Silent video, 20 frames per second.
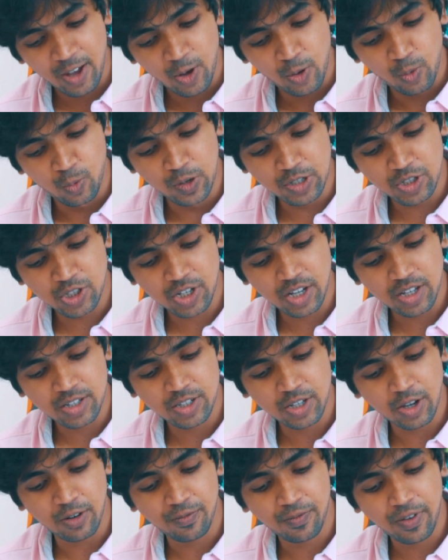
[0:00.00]
Which
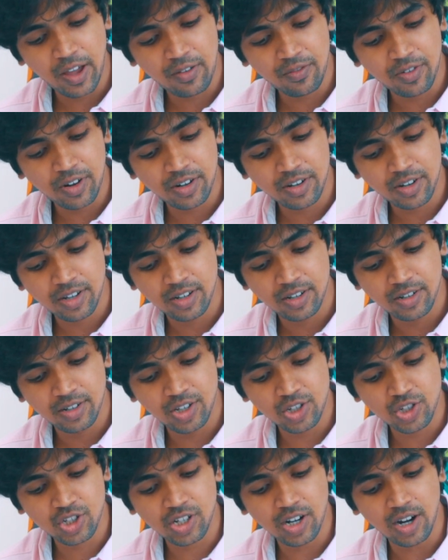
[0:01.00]
is your favorite
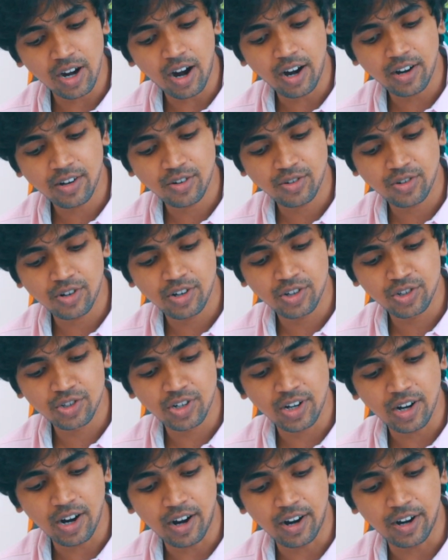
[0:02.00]
digital art or
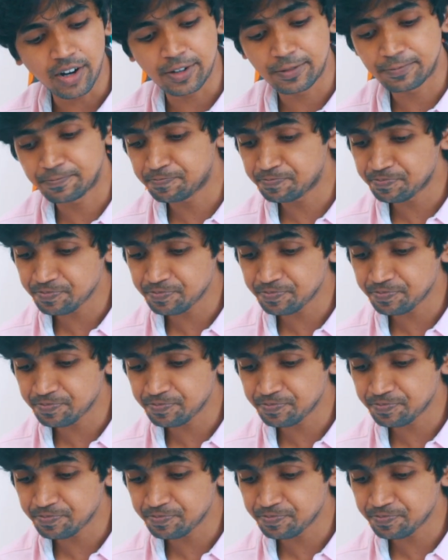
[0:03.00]
traditional art?